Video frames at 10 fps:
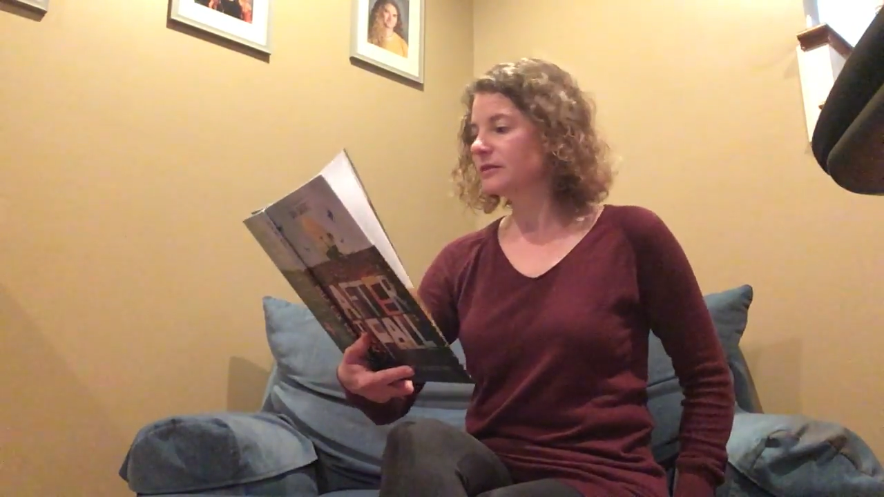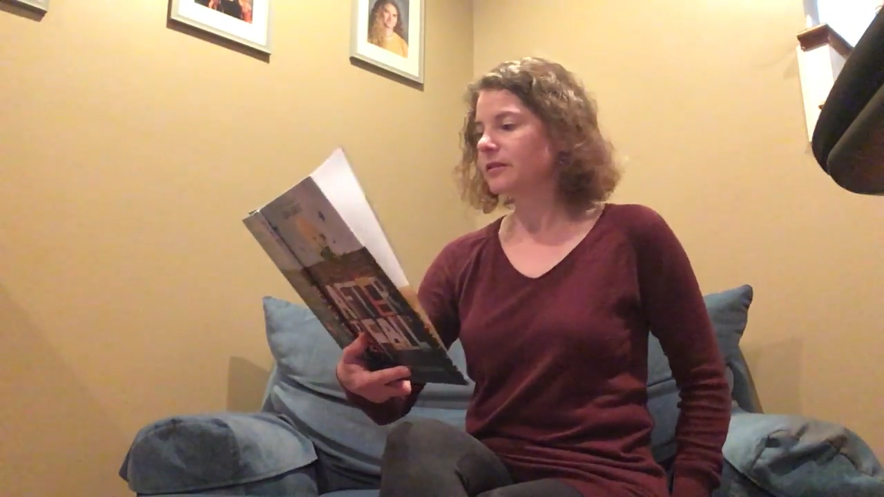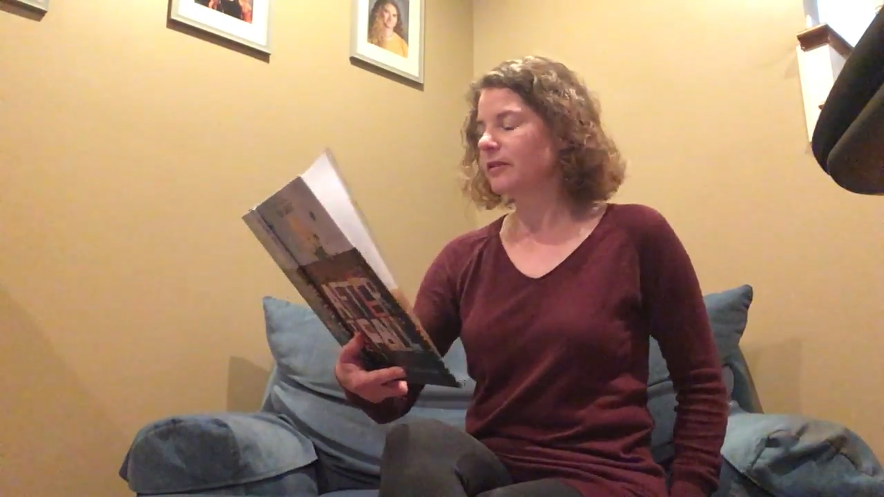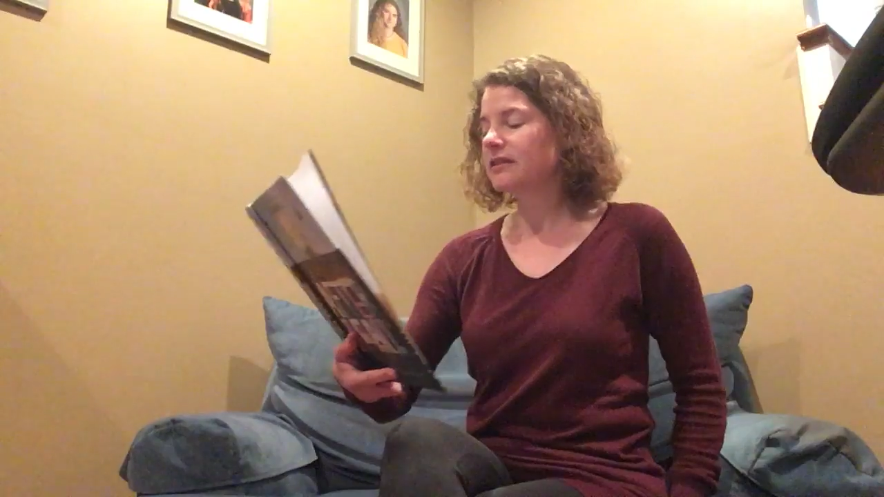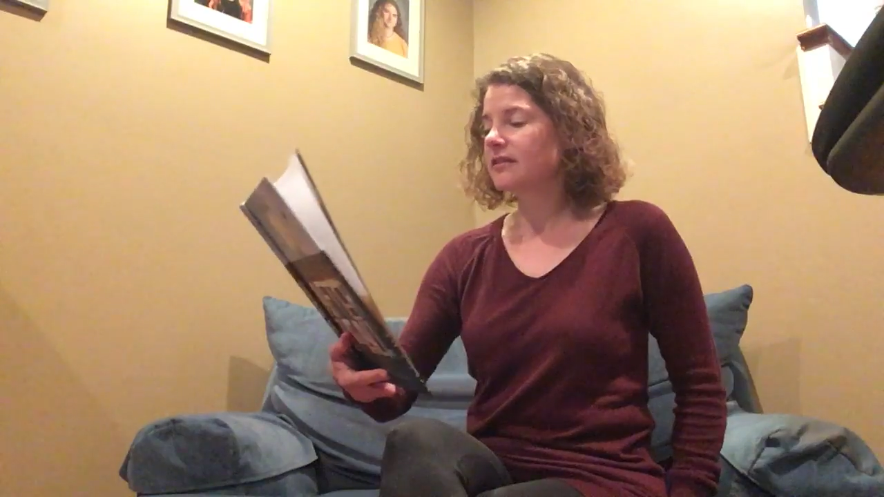It
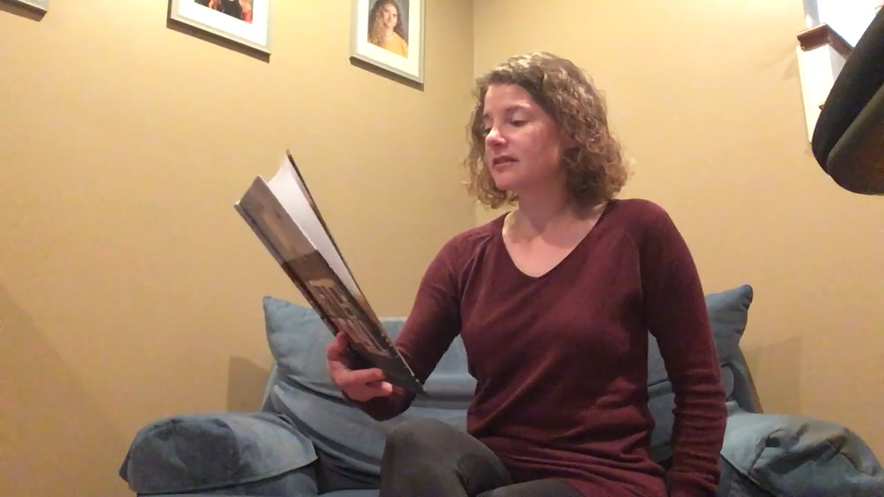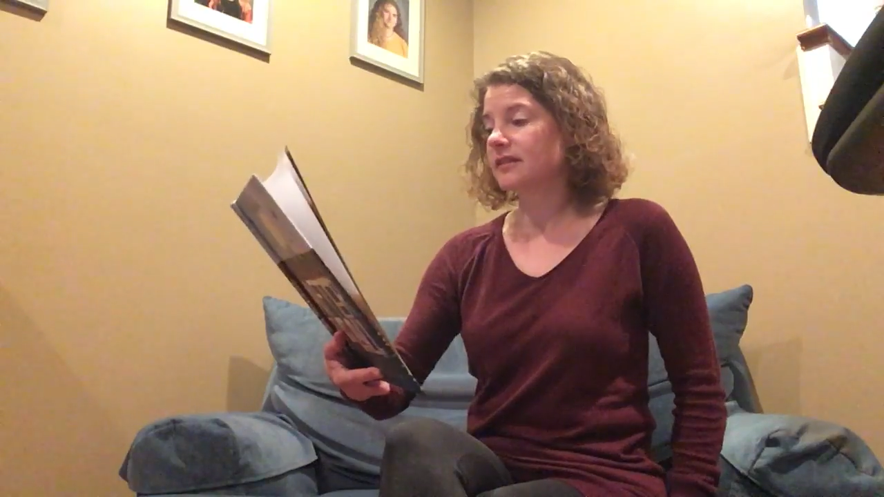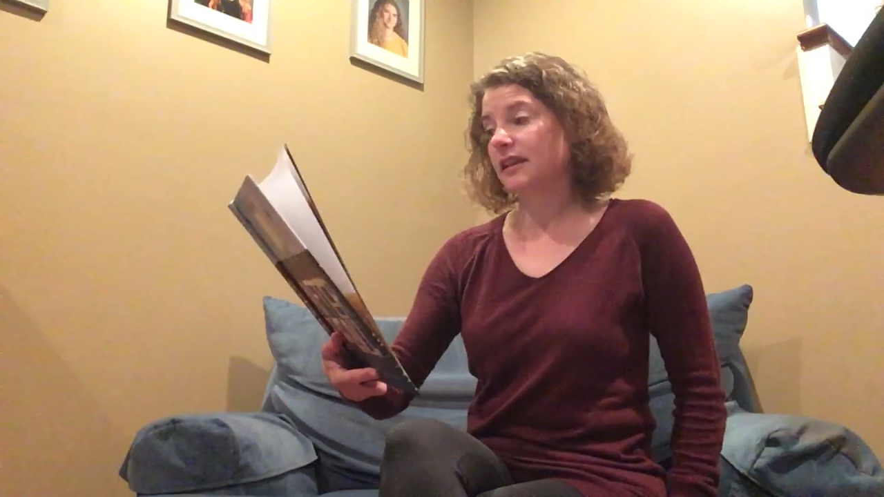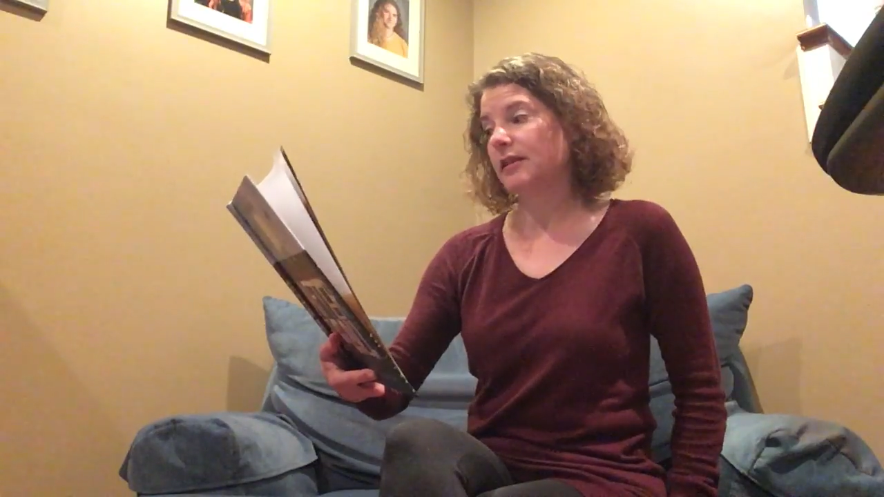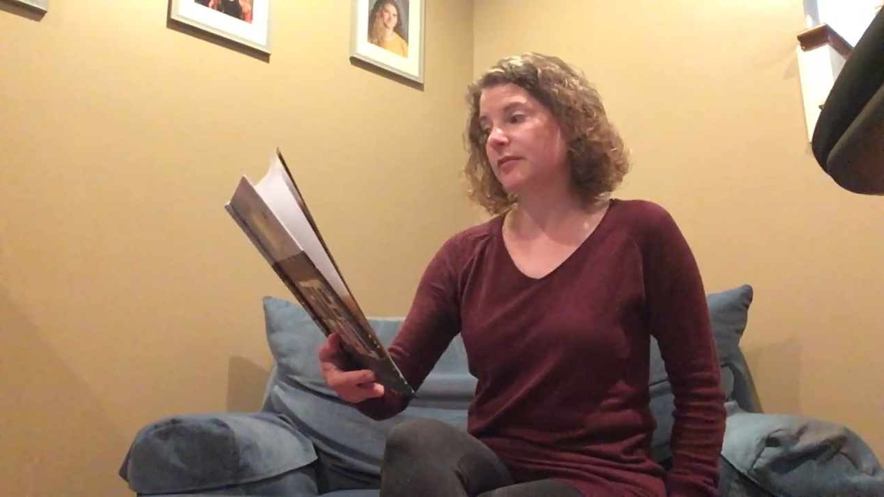wasn't the
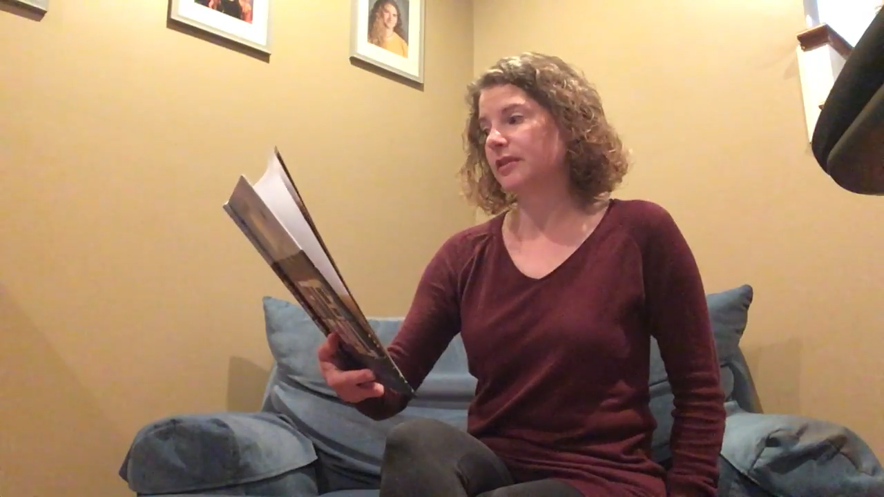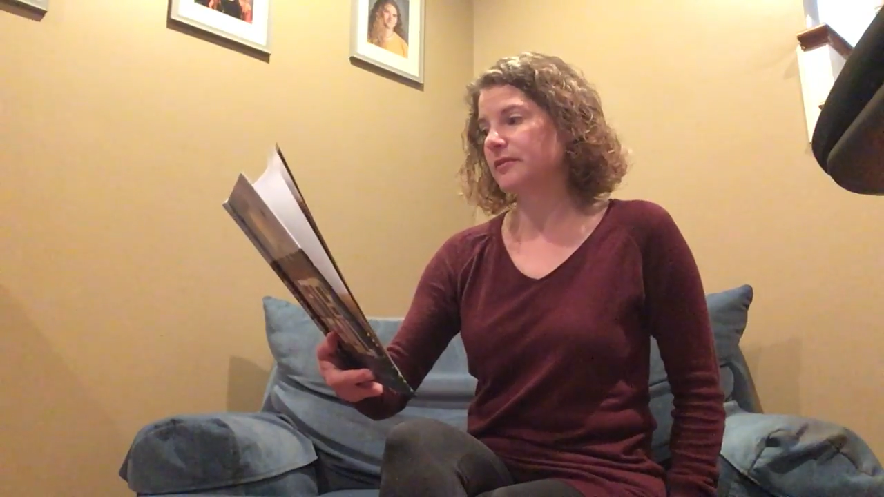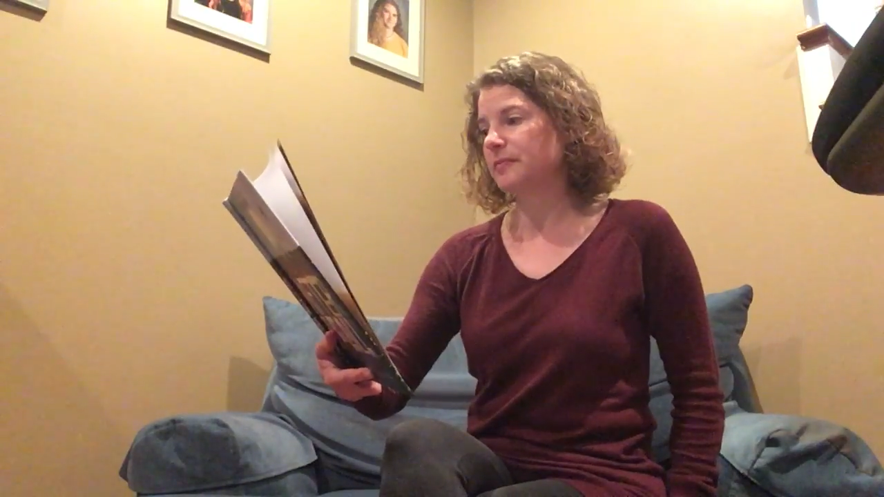same, but it was